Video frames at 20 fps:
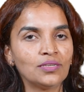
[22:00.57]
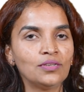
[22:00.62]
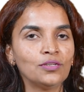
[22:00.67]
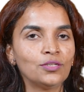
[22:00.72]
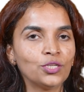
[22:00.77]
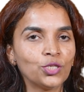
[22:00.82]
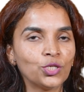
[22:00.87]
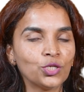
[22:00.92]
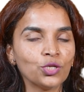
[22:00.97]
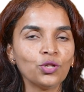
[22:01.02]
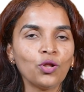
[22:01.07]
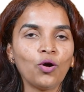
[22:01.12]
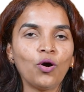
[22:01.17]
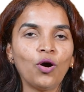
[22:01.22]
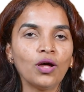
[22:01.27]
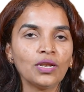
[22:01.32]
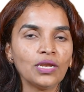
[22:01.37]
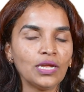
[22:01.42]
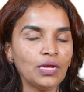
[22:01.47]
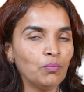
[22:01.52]
decision
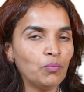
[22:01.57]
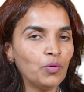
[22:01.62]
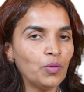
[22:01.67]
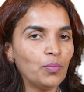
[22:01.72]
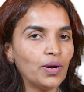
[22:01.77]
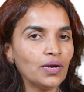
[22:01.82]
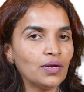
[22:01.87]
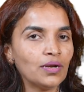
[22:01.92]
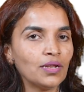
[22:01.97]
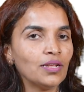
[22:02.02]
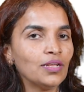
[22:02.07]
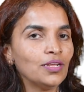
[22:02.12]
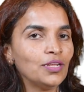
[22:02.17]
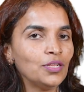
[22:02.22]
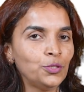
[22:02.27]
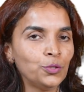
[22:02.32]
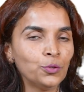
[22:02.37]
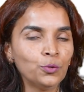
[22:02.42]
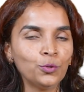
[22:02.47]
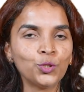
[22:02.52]
on implementing
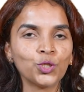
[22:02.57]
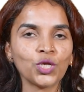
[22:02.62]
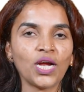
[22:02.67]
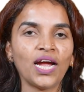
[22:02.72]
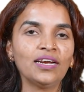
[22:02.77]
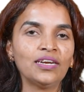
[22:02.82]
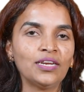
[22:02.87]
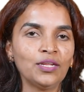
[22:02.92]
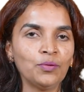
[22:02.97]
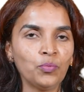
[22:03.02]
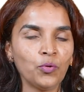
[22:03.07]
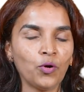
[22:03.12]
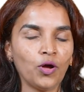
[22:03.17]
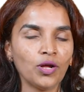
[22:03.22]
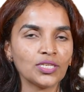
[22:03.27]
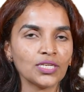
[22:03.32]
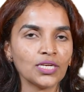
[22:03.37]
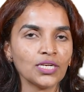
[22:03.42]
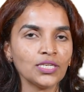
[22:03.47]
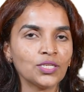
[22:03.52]
huge IT
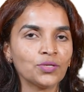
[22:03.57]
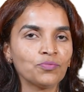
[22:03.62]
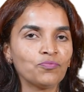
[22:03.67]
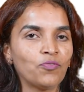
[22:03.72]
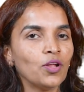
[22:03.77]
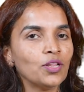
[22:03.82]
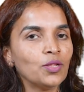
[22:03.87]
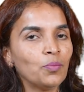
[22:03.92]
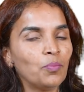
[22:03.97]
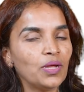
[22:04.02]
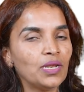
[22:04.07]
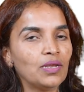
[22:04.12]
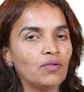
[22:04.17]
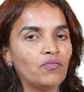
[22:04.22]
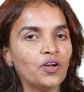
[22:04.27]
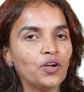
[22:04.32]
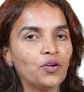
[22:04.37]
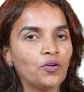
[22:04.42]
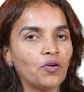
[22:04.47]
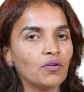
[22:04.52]
projects for the
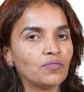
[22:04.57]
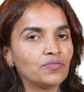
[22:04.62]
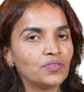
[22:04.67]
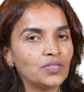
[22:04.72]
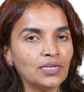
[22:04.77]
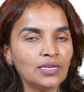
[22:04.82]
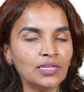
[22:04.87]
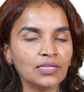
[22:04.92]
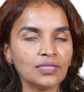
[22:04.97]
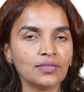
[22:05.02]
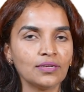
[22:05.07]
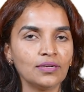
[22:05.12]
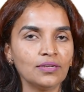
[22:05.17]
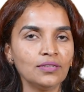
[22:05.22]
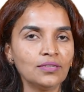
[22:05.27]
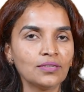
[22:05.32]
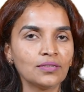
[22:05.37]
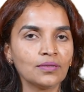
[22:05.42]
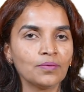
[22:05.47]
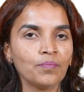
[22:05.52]
benefit of
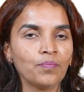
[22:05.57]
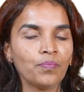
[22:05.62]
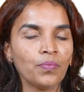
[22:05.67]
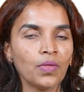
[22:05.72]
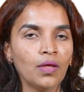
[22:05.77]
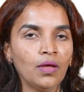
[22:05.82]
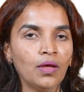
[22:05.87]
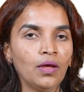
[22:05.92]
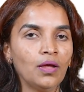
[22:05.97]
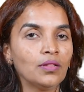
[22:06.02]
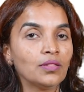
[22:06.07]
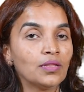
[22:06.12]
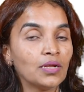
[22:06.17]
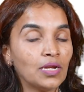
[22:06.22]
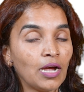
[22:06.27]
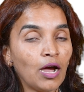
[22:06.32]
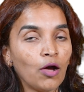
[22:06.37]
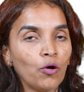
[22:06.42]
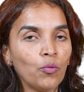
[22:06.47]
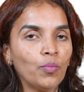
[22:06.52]
citizens, the
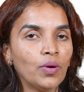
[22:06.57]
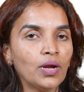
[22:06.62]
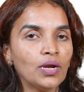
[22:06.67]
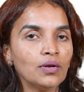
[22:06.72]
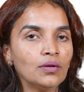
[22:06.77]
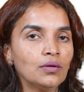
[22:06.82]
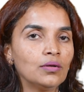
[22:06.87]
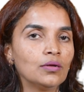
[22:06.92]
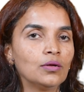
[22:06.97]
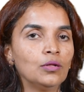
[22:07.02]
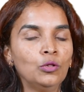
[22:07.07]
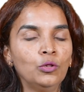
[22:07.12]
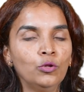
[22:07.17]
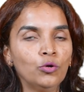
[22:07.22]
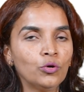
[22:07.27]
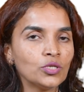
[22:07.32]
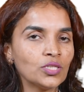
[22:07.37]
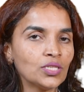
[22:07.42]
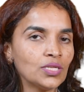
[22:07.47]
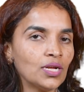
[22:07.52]
government
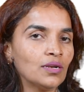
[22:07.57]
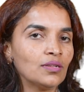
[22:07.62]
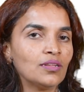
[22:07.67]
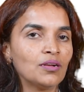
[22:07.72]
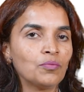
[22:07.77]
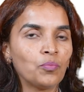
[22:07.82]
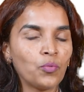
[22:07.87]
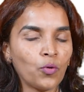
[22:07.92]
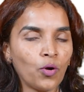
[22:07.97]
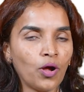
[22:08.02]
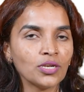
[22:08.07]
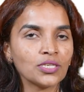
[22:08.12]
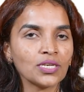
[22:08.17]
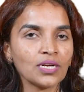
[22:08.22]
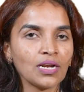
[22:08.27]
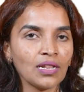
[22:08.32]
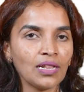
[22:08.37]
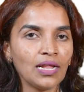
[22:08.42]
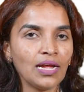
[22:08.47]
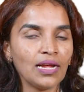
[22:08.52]
looks at that
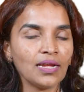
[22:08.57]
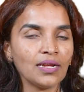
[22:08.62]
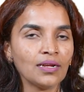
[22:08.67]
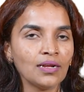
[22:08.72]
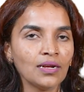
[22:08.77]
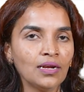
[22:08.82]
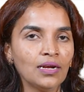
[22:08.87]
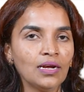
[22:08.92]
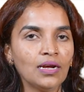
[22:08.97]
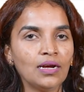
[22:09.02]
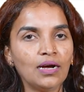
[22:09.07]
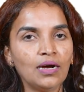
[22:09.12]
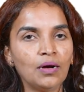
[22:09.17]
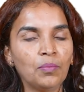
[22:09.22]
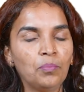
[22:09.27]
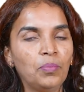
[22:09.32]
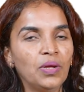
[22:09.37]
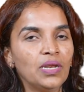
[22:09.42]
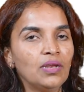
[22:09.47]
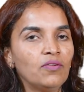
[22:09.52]
project like a
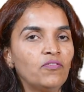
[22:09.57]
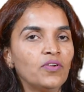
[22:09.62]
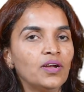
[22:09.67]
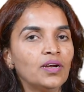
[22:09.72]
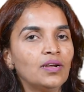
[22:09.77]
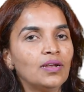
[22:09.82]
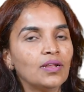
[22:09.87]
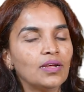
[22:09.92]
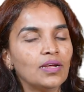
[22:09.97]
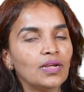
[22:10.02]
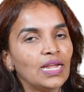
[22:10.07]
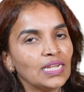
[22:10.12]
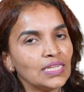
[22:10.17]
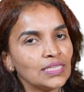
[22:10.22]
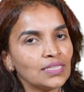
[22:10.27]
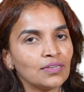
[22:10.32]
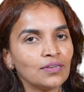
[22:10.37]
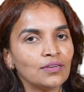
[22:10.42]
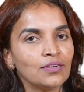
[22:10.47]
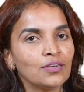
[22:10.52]
benefit
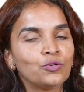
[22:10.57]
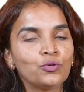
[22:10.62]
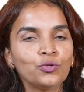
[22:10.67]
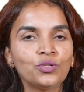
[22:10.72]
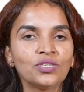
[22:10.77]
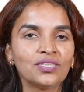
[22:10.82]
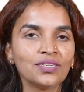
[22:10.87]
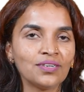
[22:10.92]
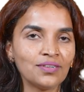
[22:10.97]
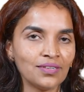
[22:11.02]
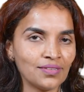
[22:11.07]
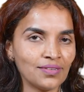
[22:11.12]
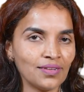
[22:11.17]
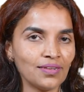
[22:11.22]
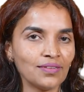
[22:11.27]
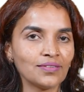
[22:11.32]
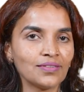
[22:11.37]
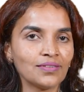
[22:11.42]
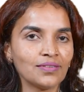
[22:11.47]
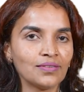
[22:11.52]
extended to the
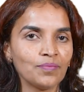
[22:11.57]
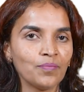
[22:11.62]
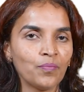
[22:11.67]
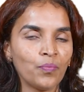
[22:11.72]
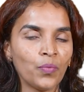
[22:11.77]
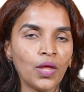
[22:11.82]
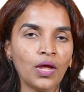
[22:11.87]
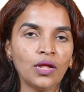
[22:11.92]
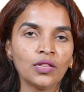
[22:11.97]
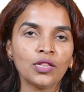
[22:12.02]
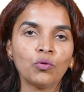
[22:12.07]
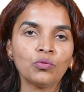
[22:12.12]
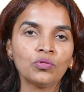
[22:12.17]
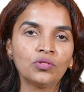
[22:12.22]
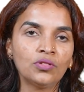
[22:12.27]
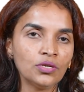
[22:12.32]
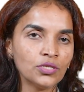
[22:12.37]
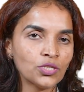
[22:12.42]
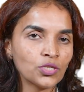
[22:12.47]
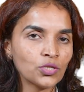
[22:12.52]
citizens. Now,
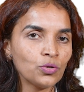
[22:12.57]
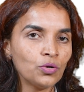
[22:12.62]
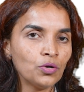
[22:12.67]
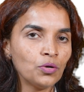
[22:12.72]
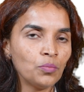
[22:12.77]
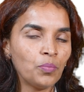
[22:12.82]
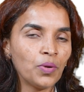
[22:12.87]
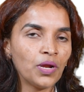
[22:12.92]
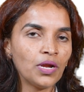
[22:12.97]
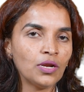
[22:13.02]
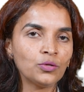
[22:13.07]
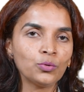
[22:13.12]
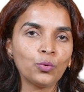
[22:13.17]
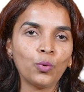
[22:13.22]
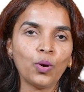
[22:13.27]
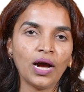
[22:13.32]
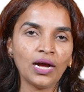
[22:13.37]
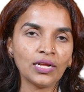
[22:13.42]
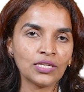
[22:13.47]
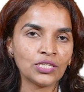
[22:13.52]
this could be to
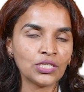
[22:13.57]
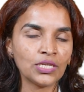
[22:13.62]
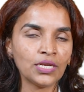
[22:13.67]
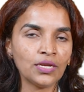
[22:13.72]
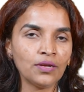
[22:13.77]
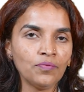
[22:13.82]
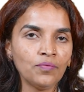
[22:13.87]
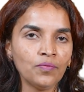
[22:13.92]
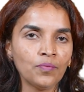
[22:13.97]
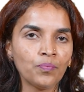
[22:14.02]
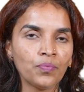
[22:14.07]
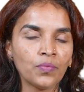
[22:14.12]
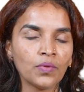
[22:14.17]
achieve